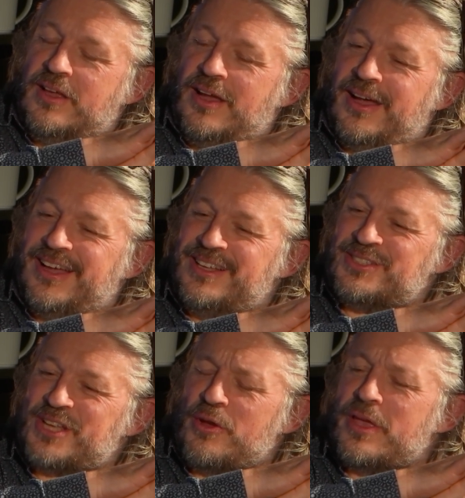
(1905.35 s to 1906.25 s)
I
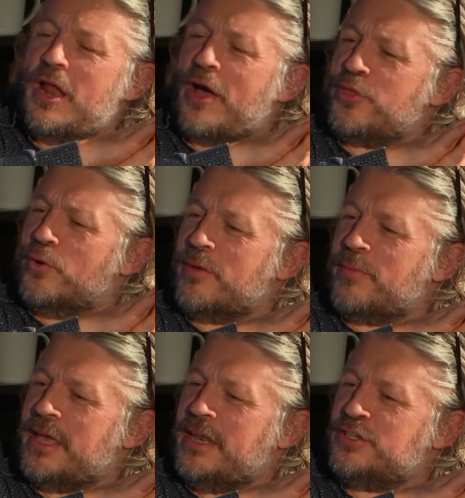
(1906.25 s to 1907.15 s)
thought it'd
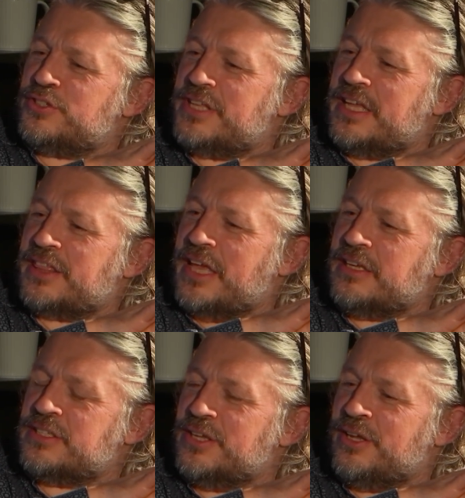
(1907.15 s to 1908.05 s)
be an interesting
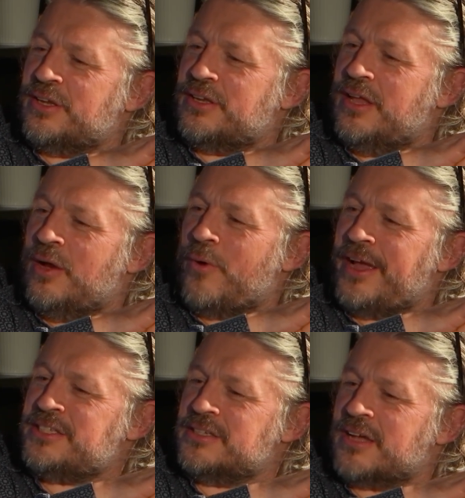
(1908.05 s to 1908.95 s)
thing to a
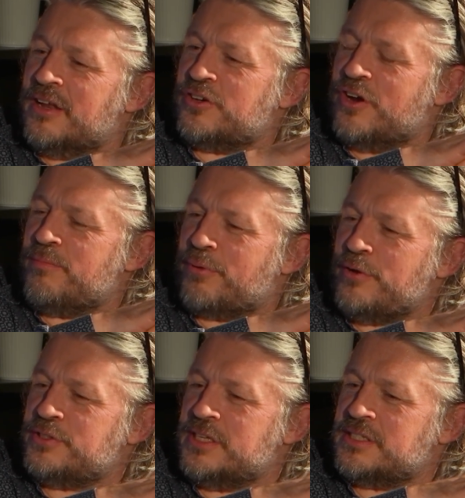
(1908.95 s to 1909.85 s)
way to kind of try and
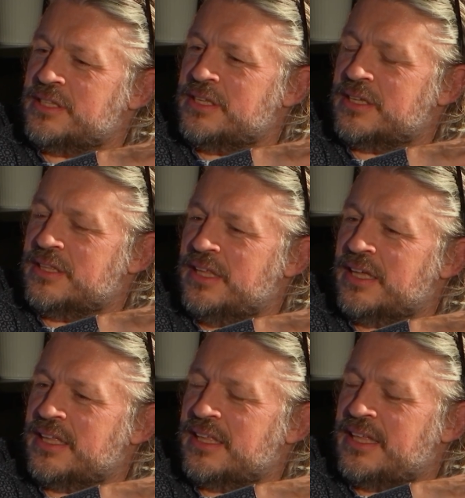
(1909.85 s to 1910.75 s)
process the
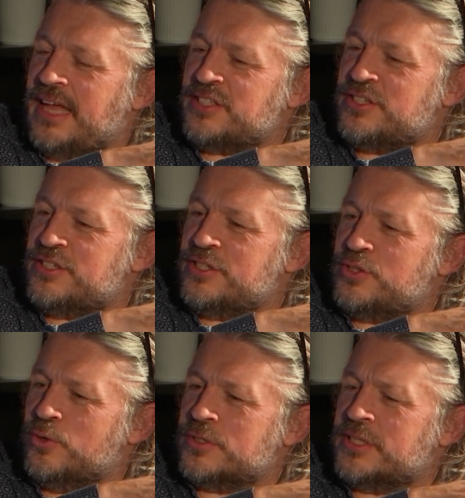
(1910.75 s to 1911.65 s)
cancer, to
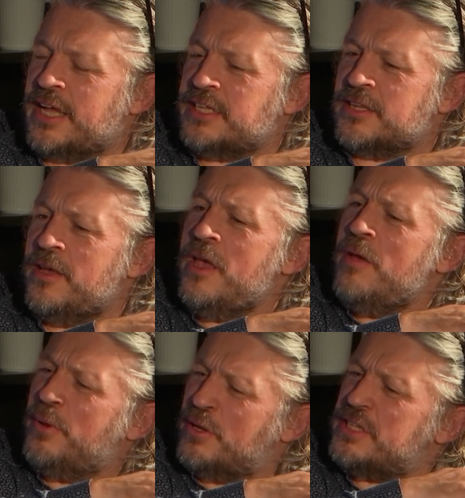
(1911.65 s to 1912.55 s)
talk to the cancer,
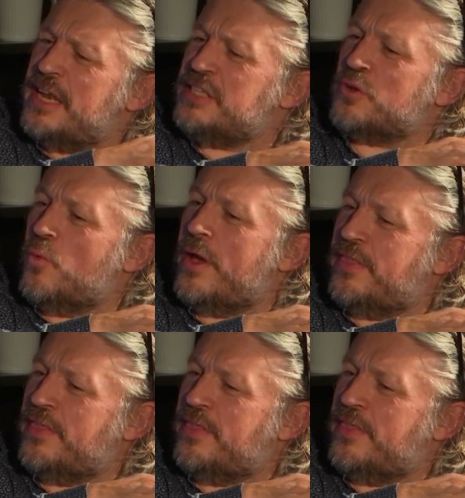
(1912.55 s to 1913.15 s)
because it is a